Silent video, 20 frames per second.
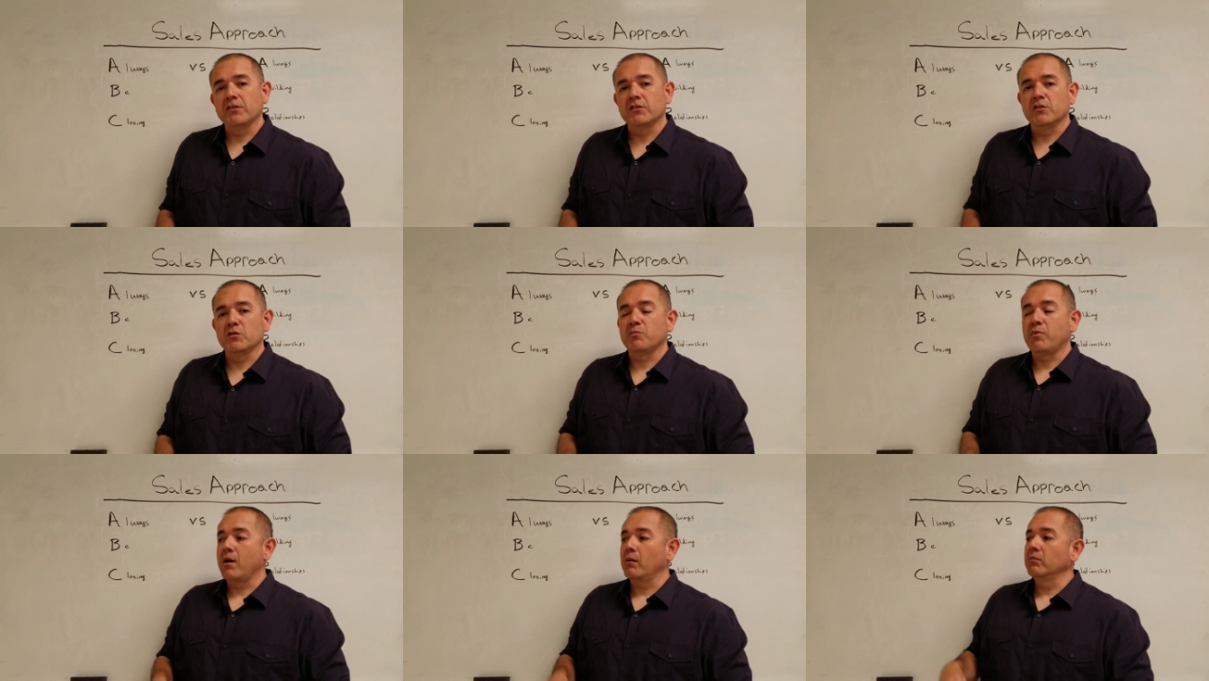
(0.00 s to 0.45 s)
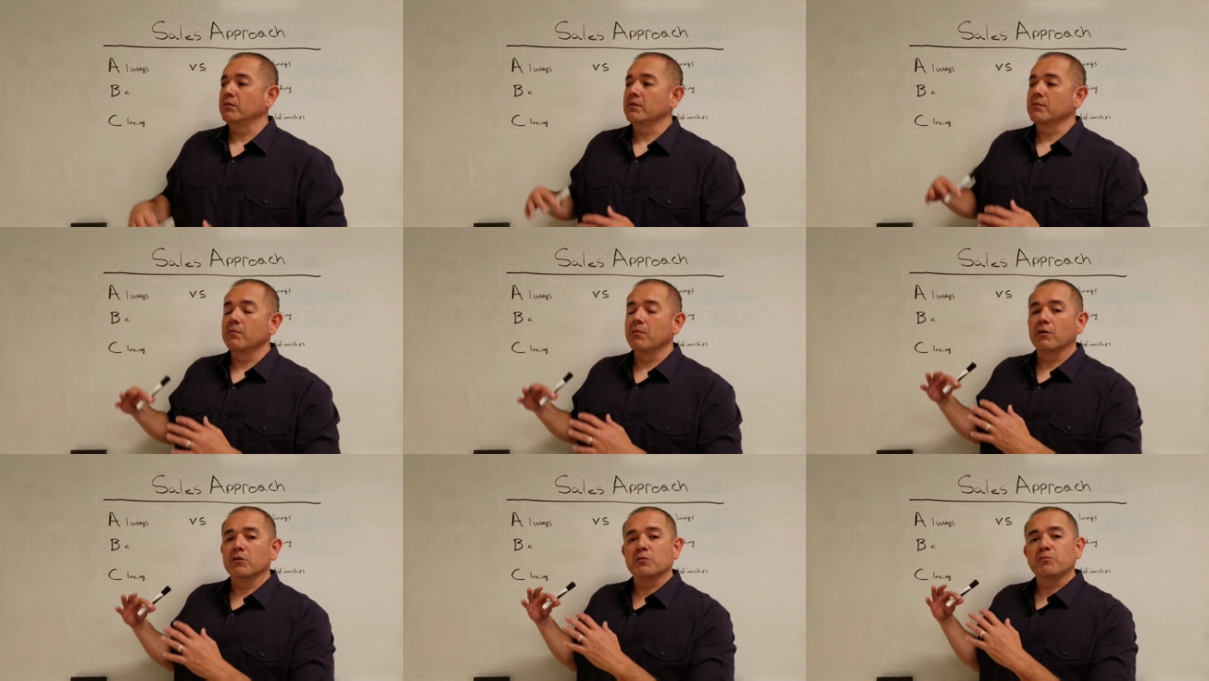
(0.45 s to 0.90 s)
This is probably
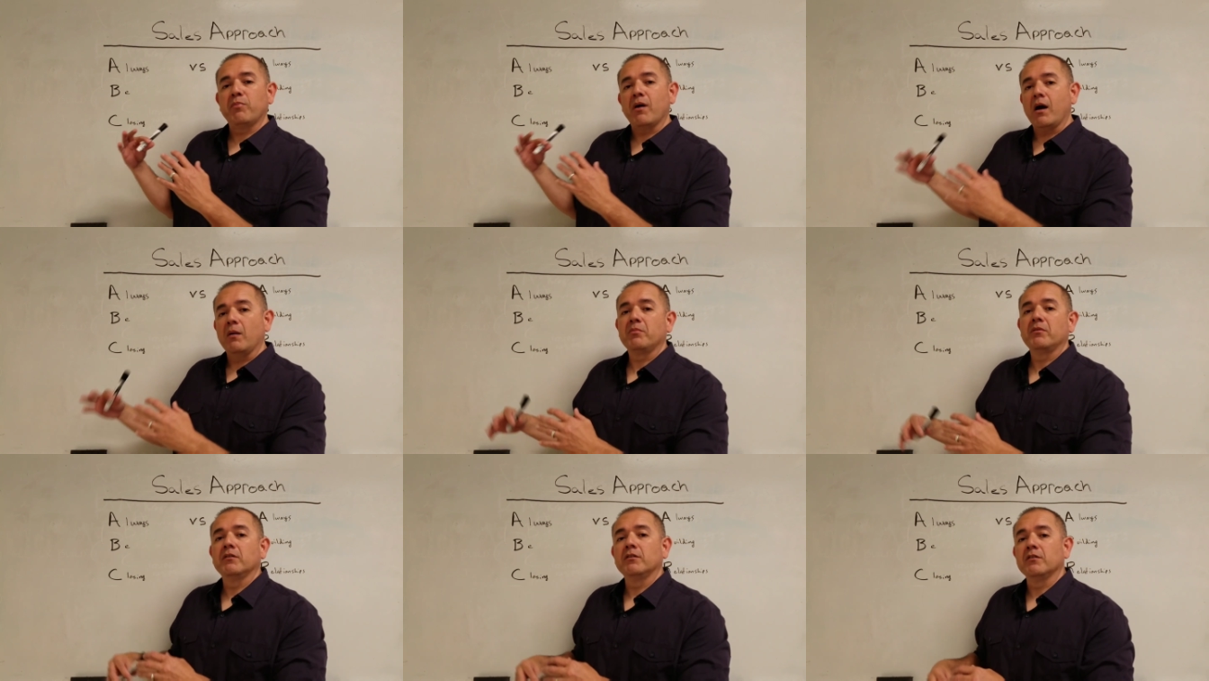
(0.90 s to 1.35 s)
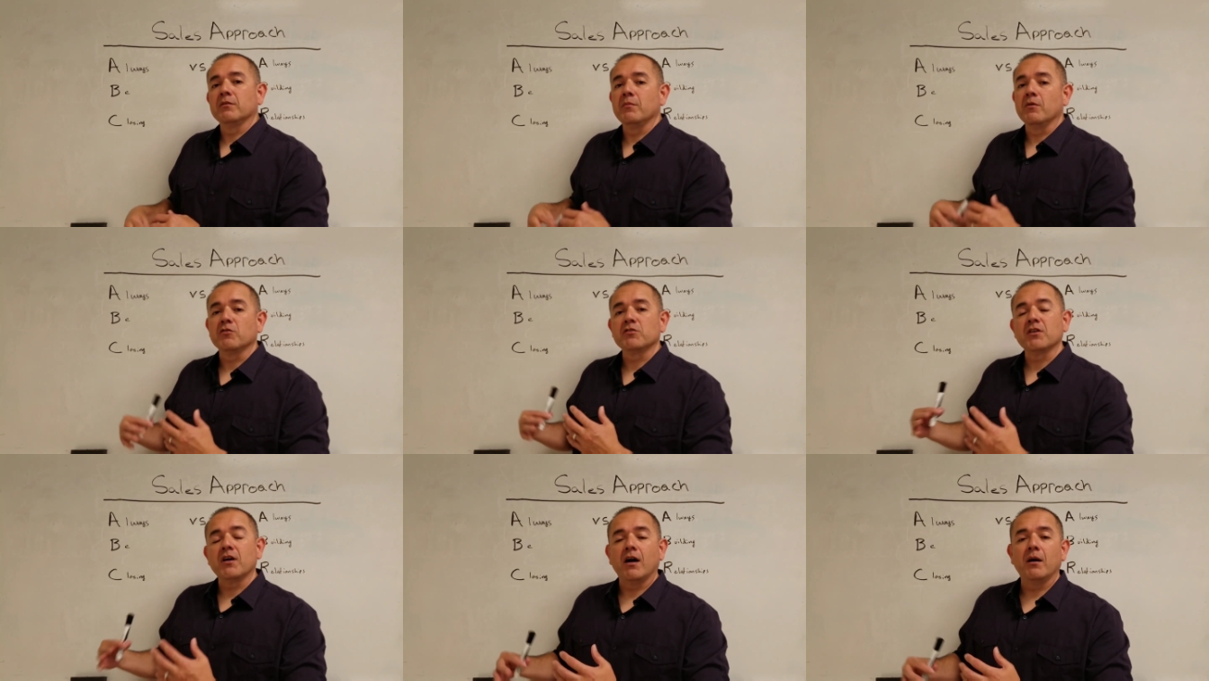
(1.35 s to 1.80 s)
the most popular, the
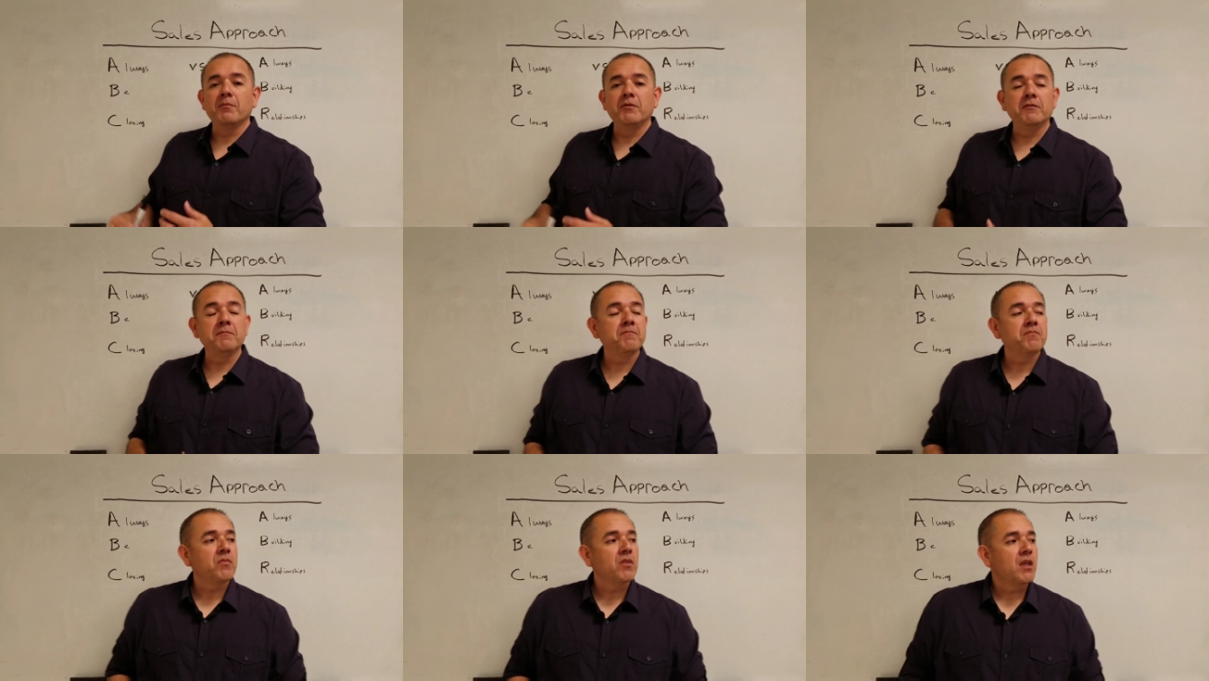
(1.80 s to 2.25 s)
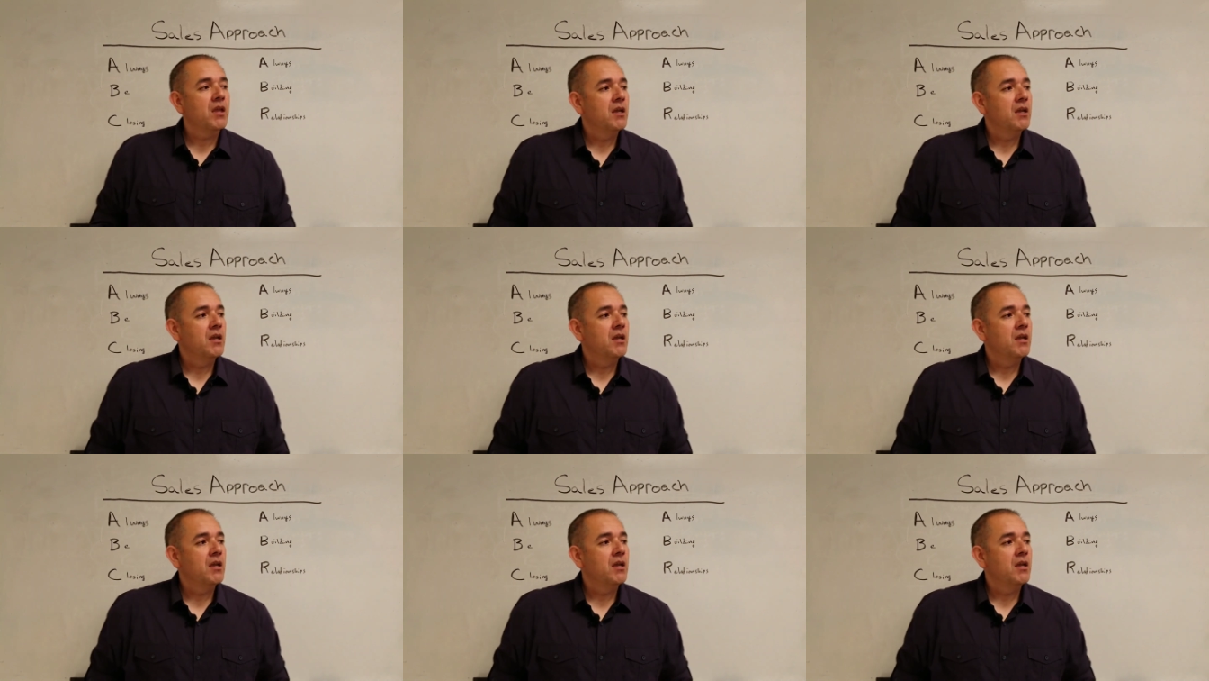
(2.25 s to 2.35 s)
most common.